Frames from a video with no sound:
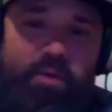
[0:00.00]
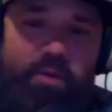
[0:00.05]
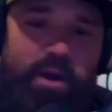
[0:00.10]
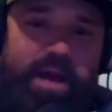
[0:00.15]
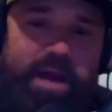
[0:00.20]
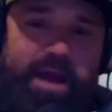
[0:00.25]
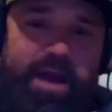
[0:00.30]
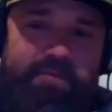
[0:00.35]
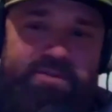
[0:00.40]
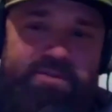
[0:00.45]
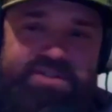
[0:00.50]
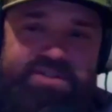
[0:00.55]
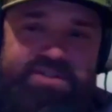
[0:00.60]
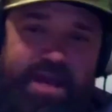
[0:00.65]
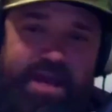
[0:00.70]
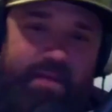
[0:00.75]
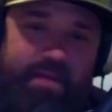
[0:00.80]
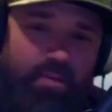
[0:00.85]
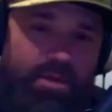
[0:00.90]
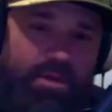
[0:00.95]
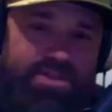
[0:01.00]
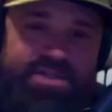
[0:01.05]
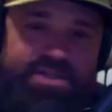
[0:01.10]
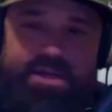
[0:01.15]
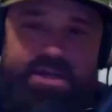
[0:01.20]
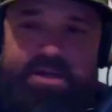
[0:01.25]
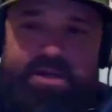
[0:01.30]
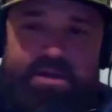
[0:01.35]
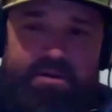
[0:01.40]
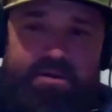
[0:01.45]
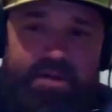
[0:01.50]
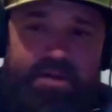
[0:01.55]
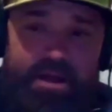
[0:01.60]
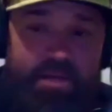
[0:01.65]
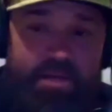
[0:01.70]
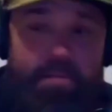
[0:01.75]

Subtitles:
one average day, and one shit kicker day.